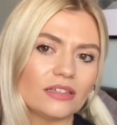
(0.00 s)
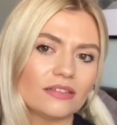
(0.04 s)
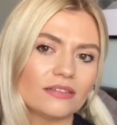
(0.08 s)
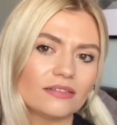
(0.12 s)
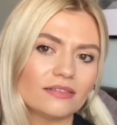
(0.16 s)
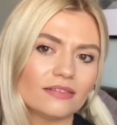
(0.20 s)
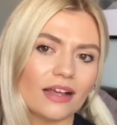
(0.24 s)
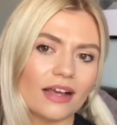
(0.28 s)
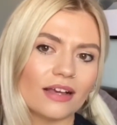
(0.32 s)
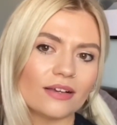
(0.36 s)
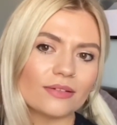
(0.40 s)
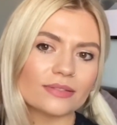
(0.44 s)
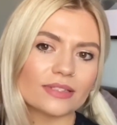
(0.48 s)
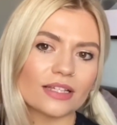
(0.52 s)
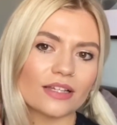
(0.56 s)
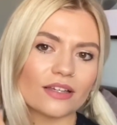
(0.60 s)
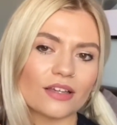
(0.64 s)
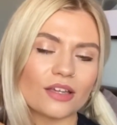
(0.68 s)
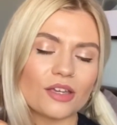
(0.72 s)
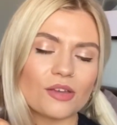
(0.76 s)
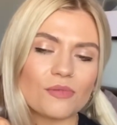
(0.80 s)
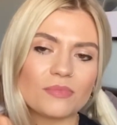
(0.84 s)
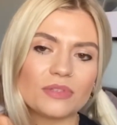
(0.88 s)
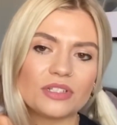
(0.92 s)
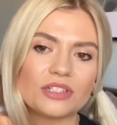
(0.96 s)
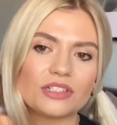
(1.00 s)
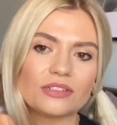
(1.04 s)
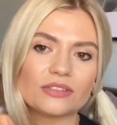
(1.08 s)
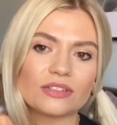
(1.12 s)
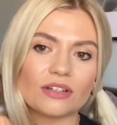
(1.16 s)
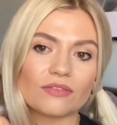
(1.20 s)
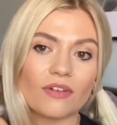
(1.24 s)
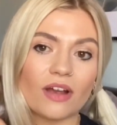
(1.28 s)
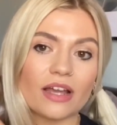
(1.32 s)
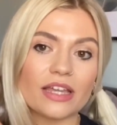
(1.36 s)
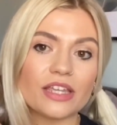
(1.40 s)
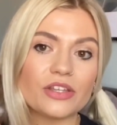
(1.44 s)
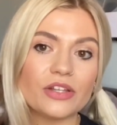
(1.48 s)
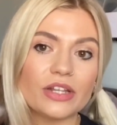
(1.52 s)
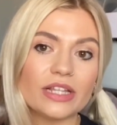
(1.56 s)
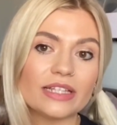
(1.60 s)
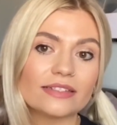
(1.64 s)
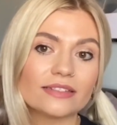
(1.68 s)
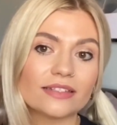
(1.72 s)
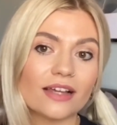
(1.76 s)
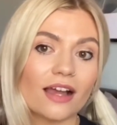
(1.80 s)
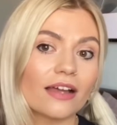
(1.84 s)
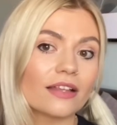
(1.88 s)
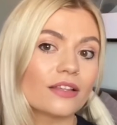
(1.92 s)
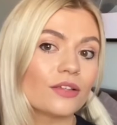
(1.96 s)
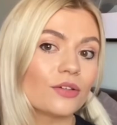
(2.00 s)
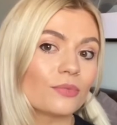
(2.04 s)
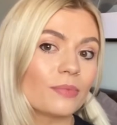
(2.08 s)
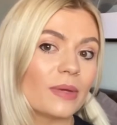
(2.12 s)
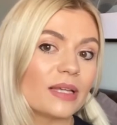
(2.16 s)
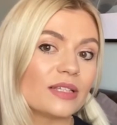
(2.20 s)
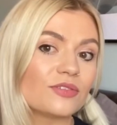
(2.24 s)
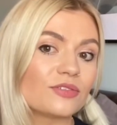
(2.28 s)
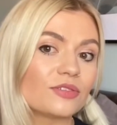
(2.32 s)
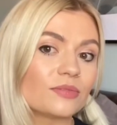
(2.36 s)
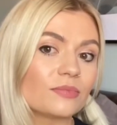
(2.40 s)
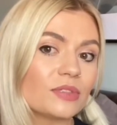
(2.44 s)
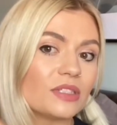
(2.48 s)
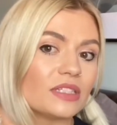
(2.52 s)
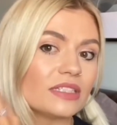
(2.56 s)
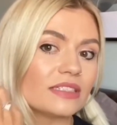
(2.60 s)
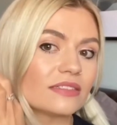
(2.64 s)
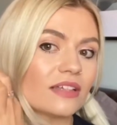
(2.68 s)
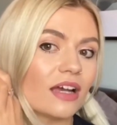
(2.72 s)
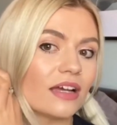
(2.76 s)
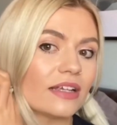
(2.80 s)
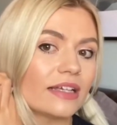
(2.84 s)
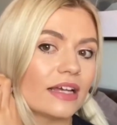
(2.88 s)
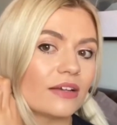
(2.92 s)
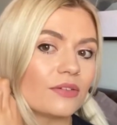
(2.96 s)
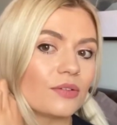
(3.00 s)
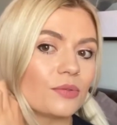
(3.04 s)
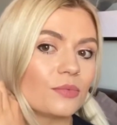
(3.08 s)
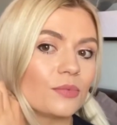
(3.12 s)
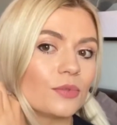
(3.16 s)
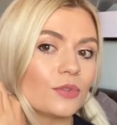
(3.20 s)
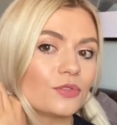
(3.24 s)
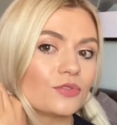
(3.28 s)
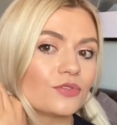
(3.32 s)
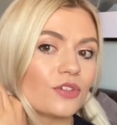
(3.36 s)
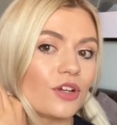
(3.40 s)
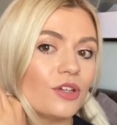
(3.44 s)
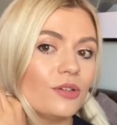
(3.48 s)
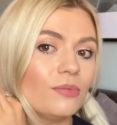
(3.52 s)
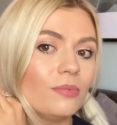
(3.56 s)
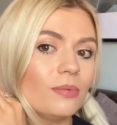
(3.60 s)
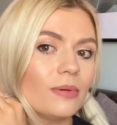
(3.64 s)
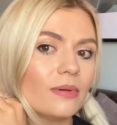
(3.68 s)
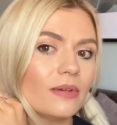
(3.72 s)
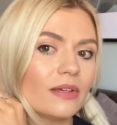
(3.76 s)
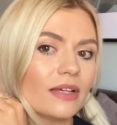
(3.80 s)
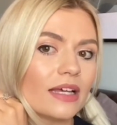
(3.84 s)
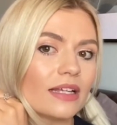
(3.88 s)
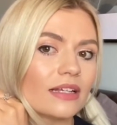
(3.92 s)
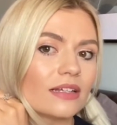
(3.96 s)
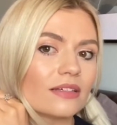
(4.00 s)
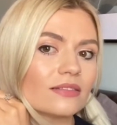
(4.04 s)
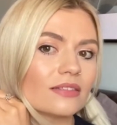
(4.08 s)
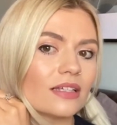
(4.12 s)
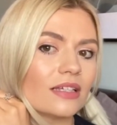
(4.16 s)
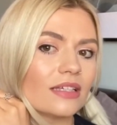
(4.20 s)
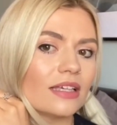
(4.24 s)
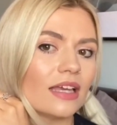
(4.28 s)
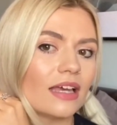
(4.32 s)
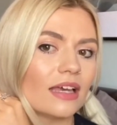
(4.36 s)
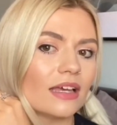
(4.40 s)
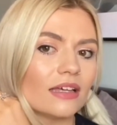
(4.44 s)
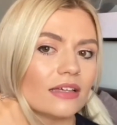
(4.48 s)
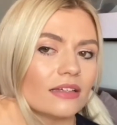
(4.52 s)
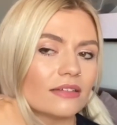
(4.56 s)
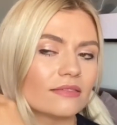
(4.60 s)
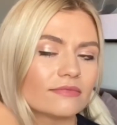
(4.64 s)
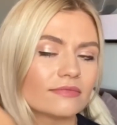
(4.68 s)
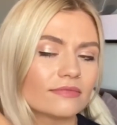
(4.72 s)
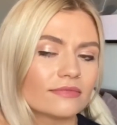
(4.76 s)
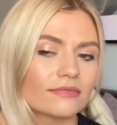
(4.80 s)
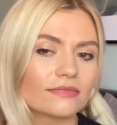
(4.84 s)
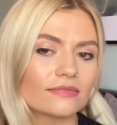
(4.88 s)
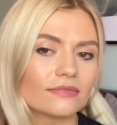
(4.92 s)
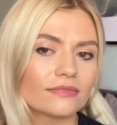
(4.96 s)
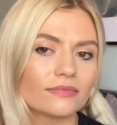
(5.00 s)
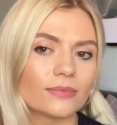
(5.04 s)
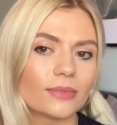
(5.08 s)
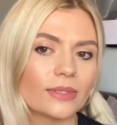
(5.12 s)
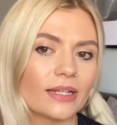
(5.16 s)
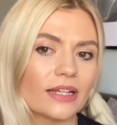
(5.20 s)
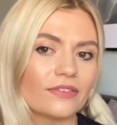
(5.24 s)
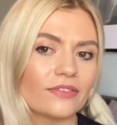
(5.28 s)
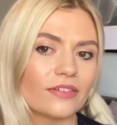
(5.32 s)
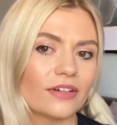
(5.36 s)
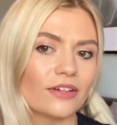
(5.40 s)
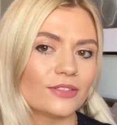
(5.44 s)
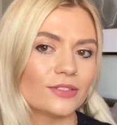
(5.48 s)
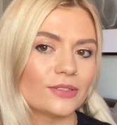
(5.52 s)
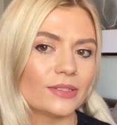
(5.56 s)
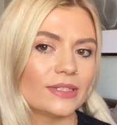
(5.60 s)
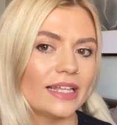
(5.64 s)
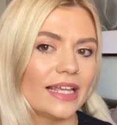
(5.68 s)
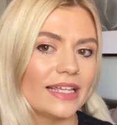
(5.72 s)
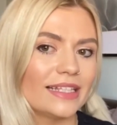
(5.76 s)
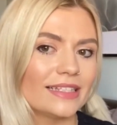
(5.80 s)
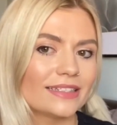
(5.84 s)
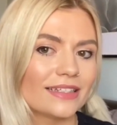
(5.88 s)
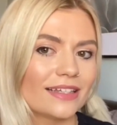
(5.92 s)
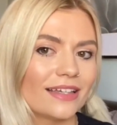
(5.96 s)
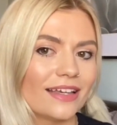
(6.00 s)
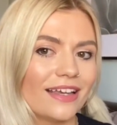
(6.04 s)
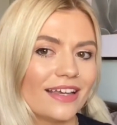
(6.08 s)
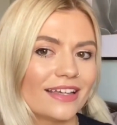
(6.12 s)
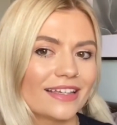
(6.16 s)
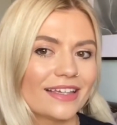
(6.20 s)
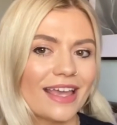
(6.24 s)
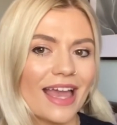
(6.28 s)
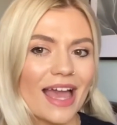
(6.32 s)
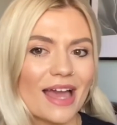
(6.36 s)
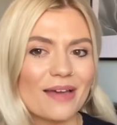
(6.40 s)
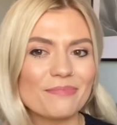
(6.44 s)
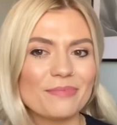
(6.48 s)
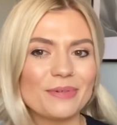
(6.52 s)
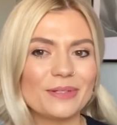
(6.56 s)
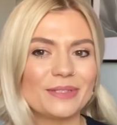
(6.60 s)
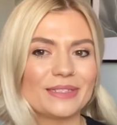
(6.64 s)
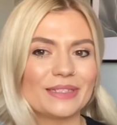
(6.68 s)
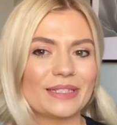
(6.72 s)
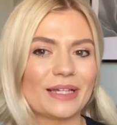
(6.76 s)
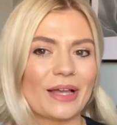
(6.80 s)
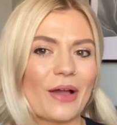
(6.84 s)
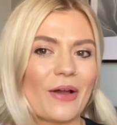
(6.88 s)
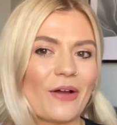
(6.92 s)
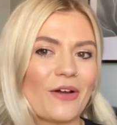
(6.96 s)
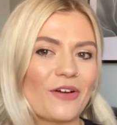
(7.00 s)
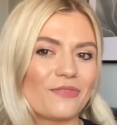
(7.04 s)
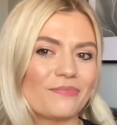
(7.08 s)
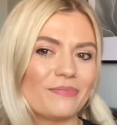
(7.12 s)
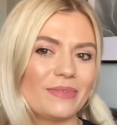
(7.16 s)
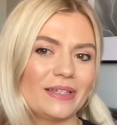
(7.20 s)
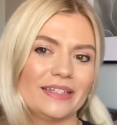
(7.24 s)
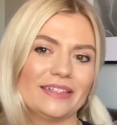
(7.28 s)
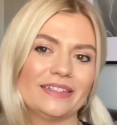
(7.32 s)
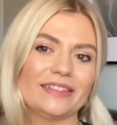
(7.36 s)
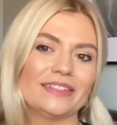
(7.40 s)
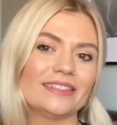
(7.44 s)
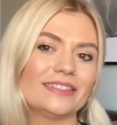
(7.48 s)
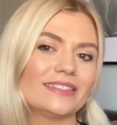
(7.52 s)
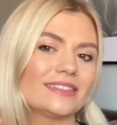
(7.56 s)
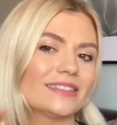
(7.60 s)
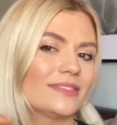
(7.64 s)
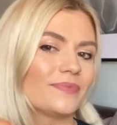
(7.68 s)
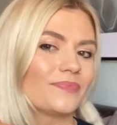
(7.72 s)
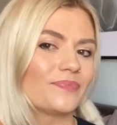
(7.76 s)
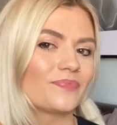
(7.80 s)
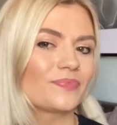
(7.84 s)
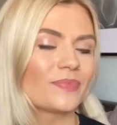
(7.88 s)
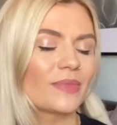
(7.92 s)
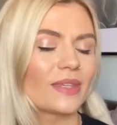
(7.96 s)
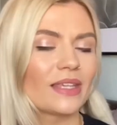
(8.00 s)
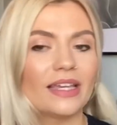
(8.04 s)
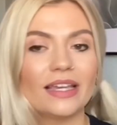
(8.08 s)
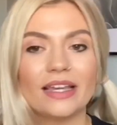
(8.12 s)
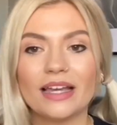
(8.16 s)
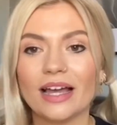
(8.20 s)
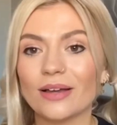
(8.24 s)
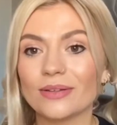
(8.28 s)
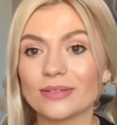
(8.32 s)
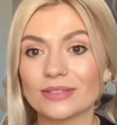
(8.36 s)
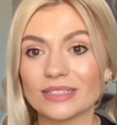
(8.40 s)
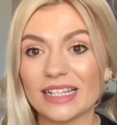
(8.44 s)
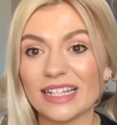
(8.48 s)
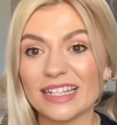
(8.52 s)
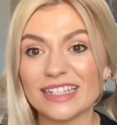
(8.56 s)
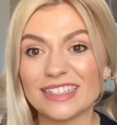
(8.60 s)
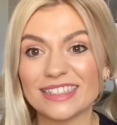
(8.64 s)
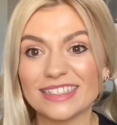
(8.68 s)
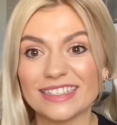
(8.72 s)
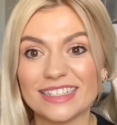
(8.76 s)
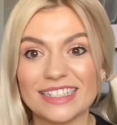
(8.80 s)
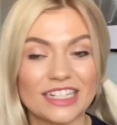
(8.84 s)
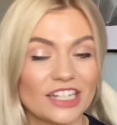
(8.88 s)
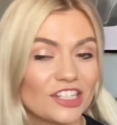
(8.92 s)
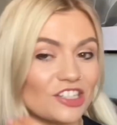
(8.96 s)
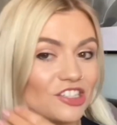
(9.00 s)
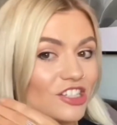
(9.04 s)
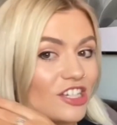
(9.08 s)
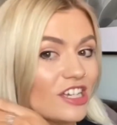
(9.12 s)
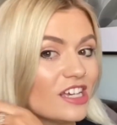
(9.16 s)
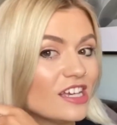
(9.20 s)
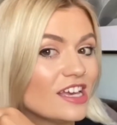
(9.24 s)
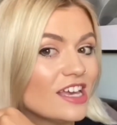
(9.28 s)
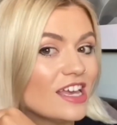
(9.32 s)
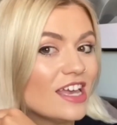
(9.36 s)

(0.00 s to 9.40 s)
I was at home and she's like, right, you need to tidy your bedroom, you need to tidy out your wardrobe. And I was like, yeah, whatever, I'll do it later, and kept putting it off because I was a lazy teenager.